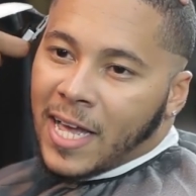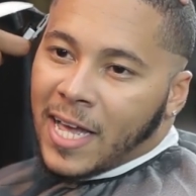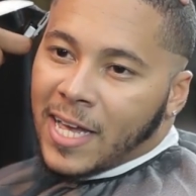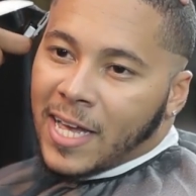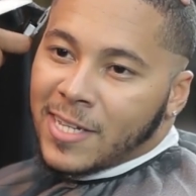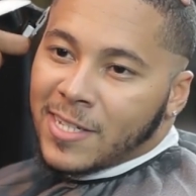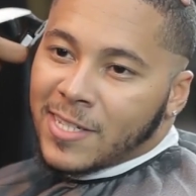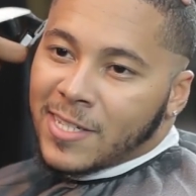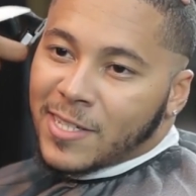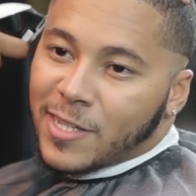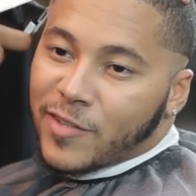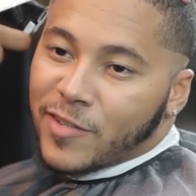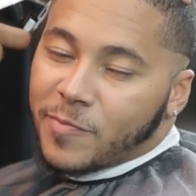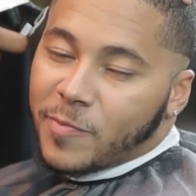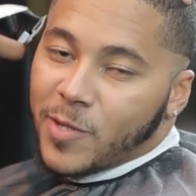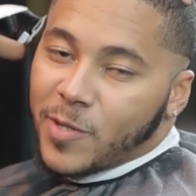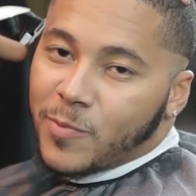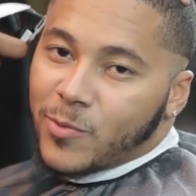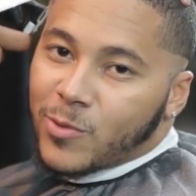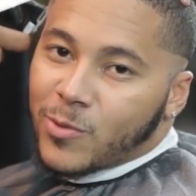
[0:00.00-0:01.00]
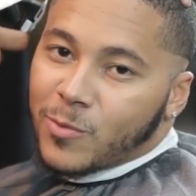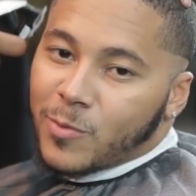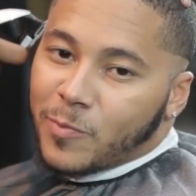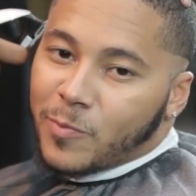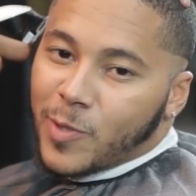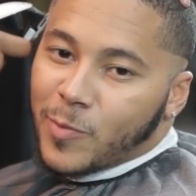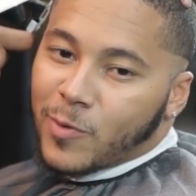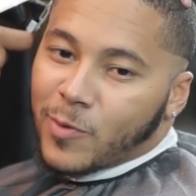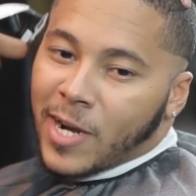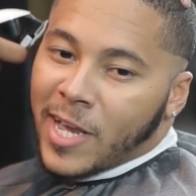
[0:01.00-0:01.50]
And if people
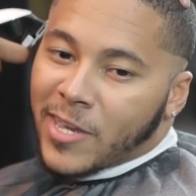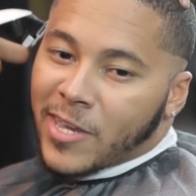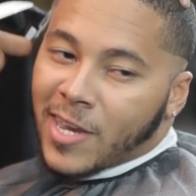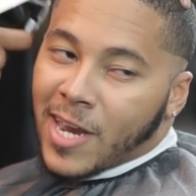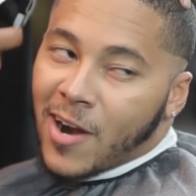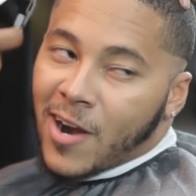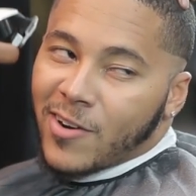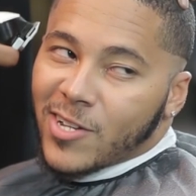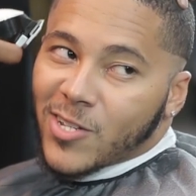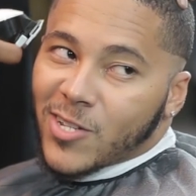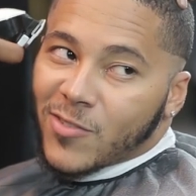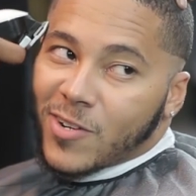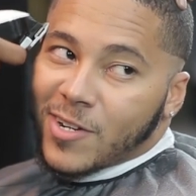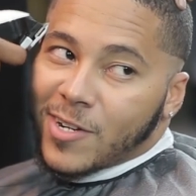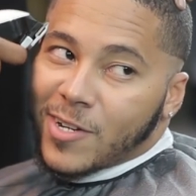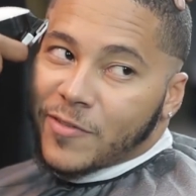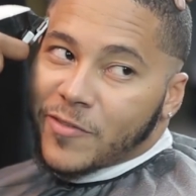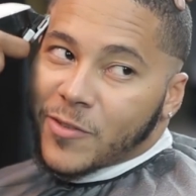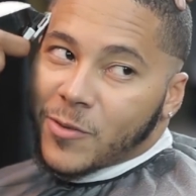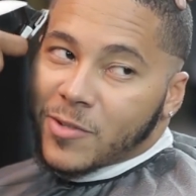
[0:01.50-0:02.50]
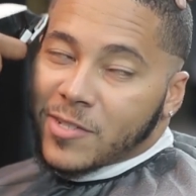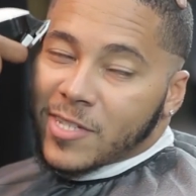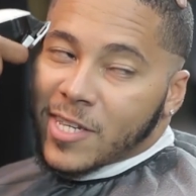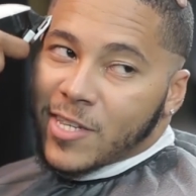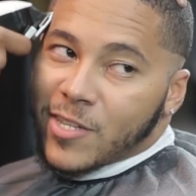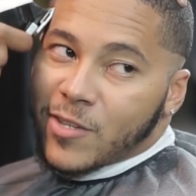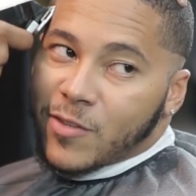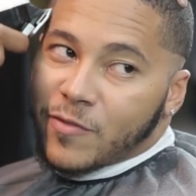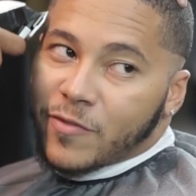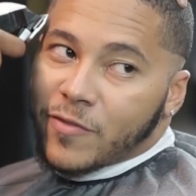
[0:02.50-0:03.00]
like your character enough, it will
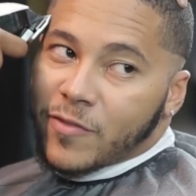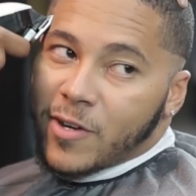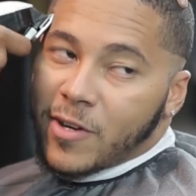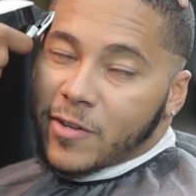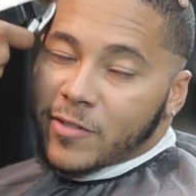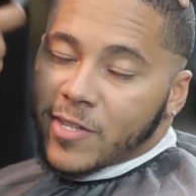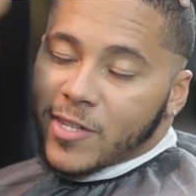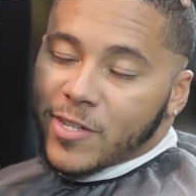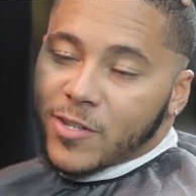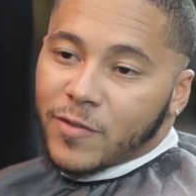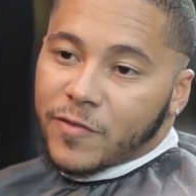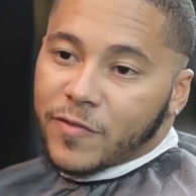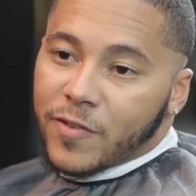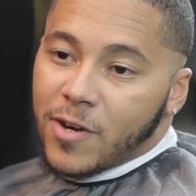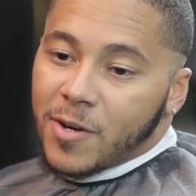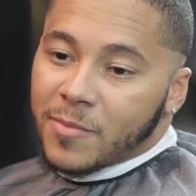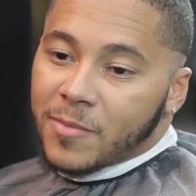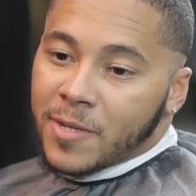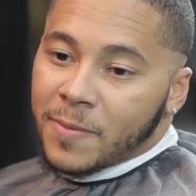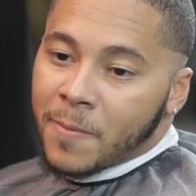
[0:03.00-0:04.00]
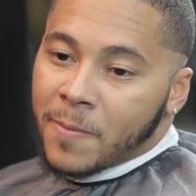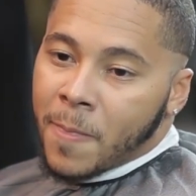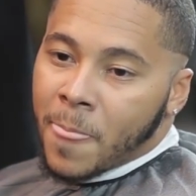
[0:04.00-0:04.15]
take you far, man.